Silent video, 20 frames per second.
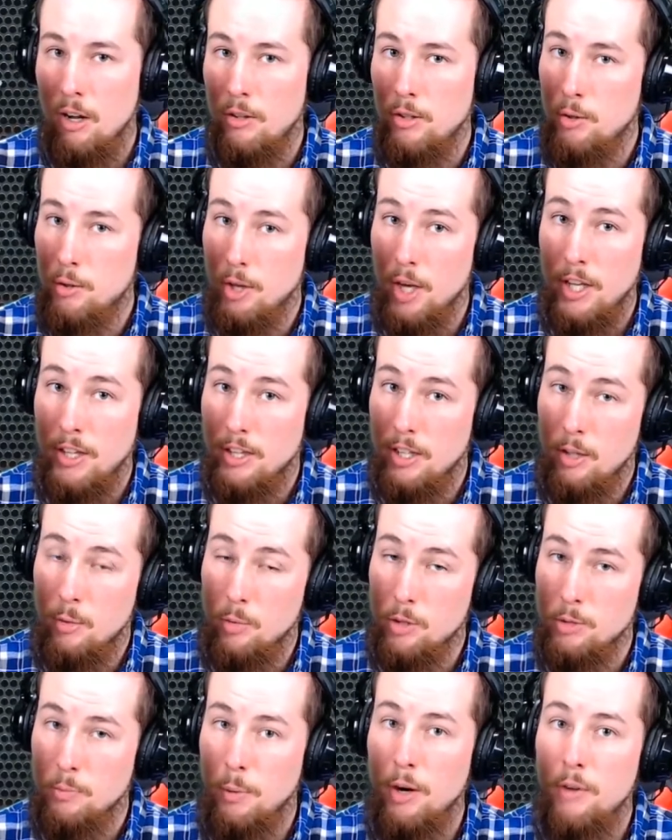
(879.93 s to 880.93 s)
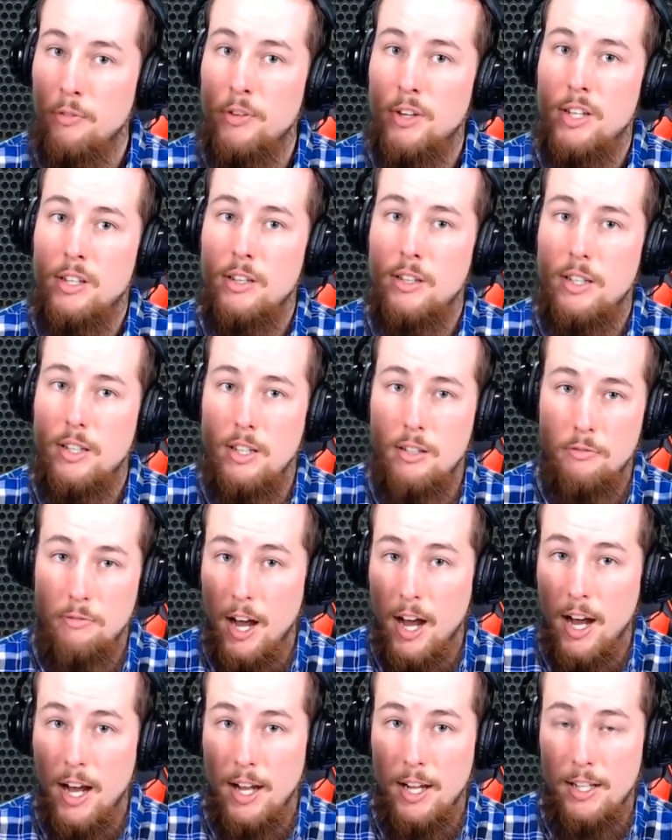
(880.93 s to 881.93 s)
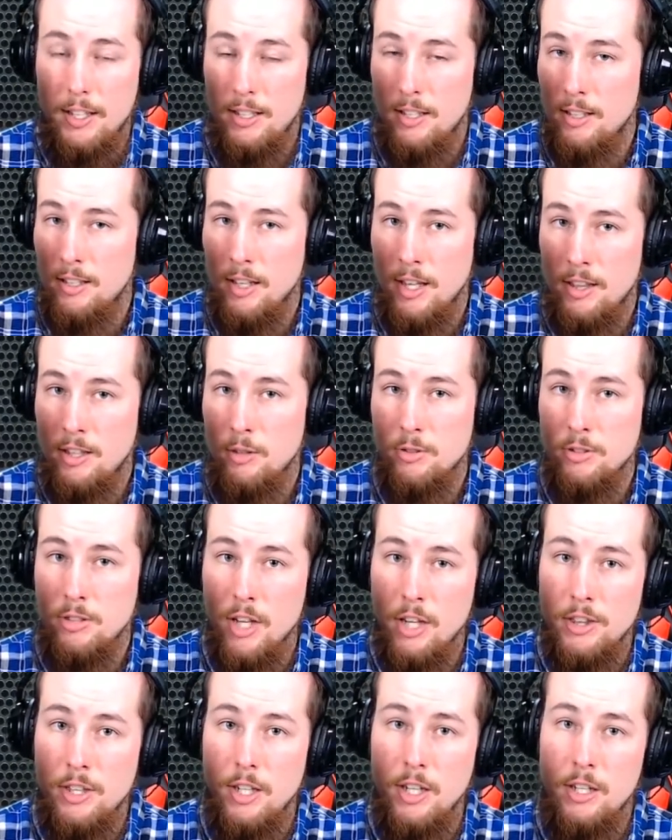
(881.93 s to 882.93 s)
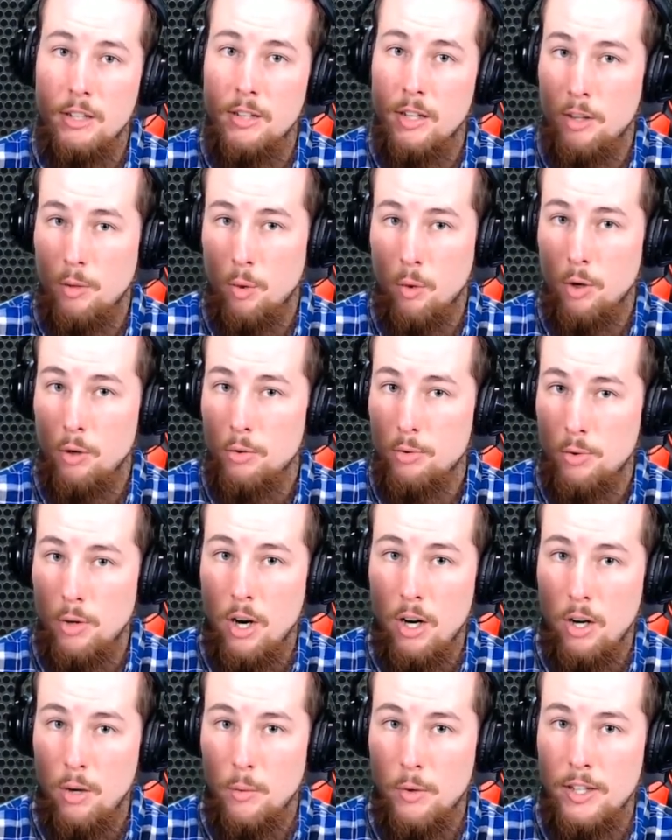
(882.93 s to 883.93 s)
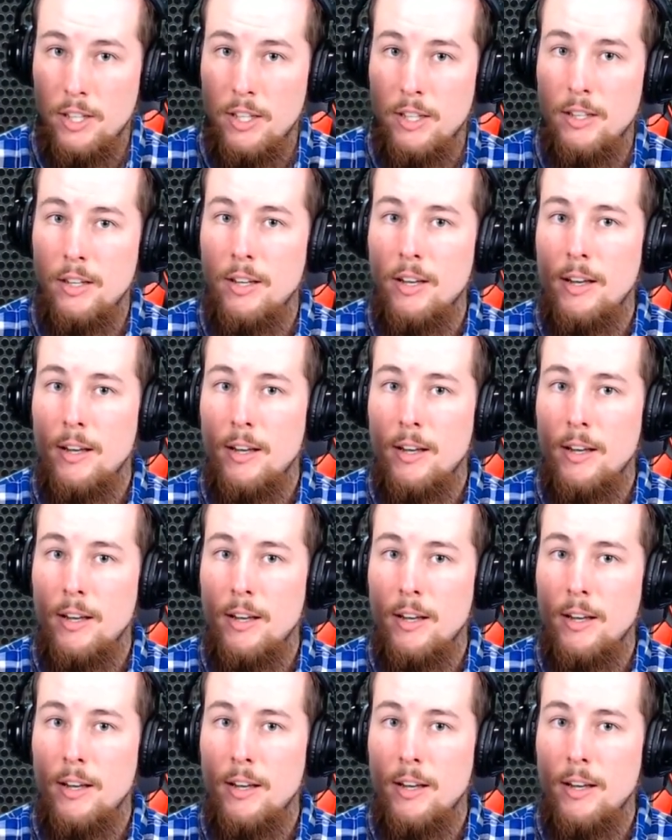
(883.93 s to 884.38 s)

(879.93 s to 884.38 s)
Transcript: you thought that it was perfectly fine and, and there's nothing in the world wrong with it,